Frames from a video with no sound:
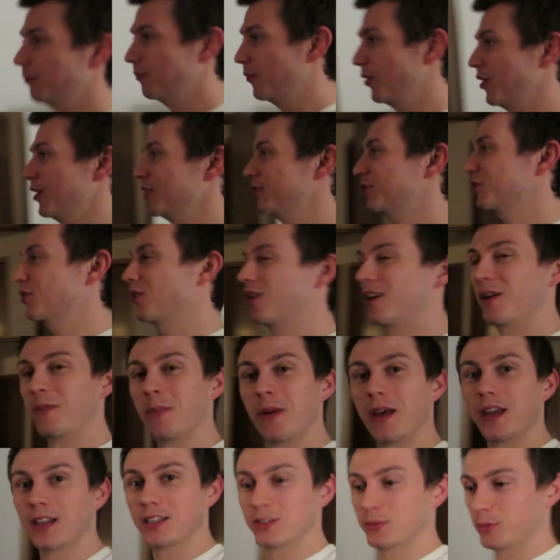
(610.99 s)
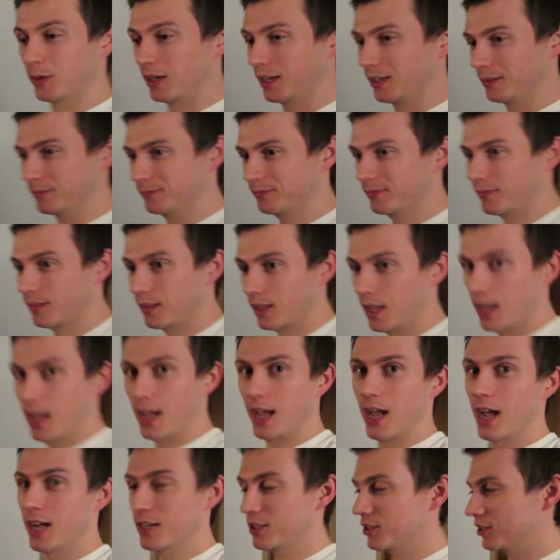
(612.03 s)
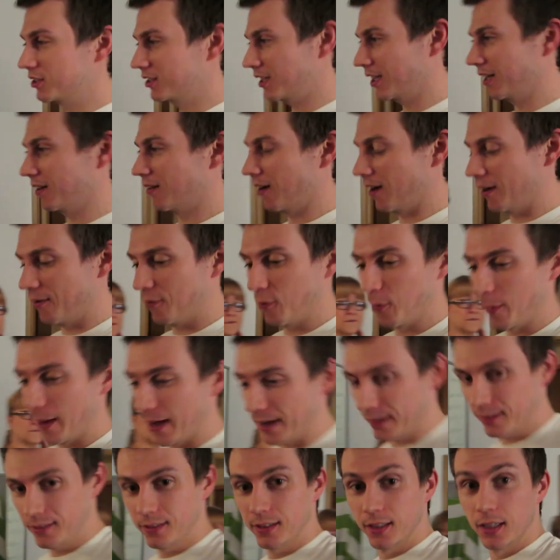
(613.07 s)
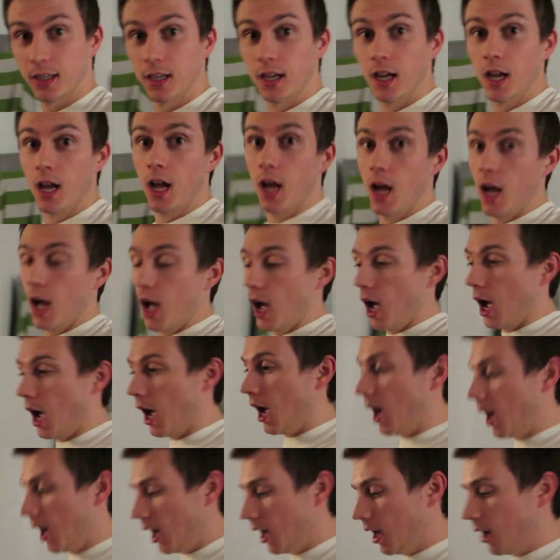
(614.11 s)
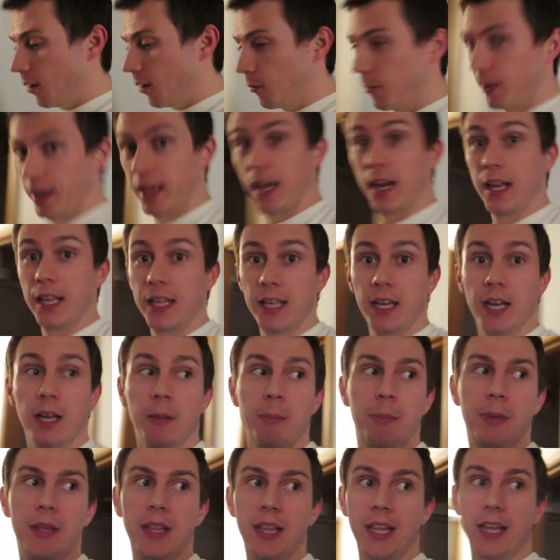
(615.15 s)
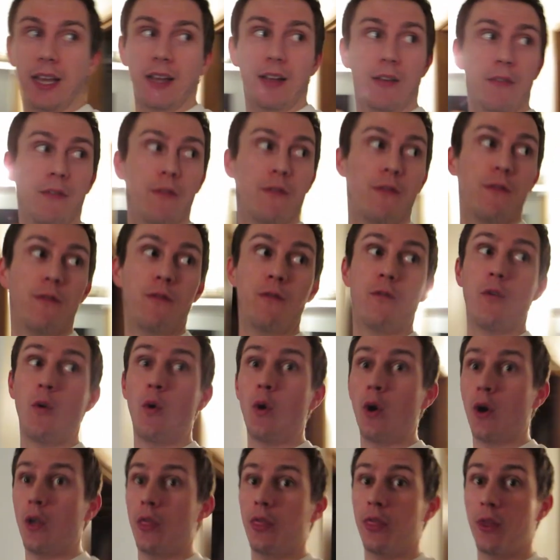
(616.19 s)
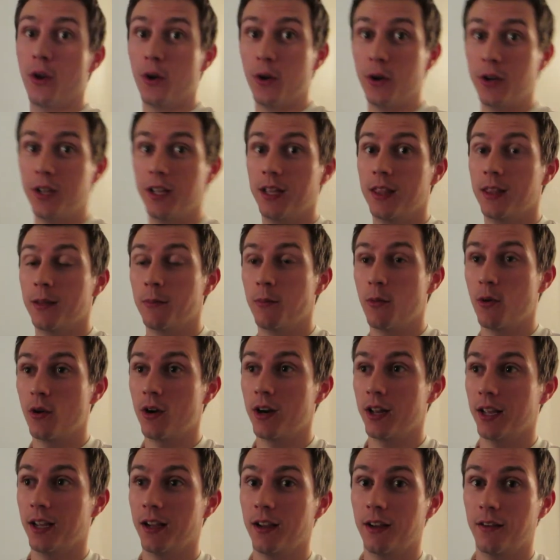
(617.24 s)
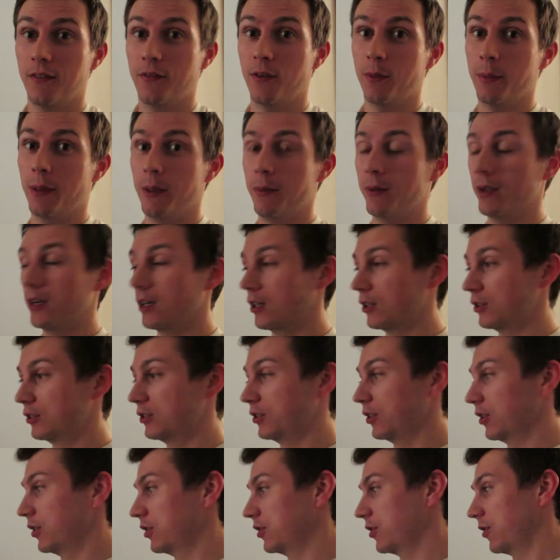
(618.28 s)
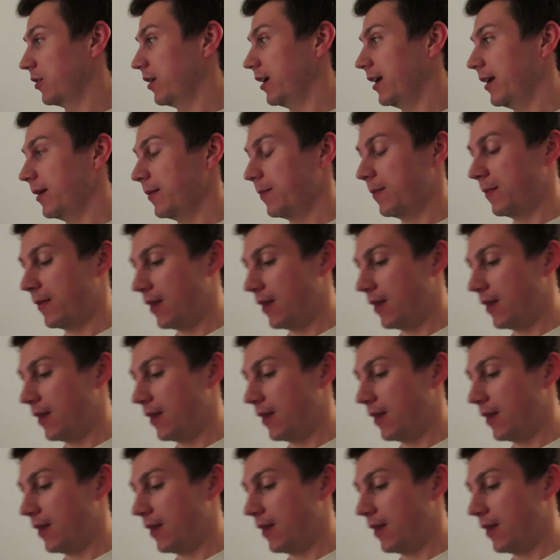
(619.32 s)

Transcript: Myrna's going to bed as well. Ashley's getting ready for bed. Uh, we gotta get up at like 4.30 in the morning for baby girl surgery.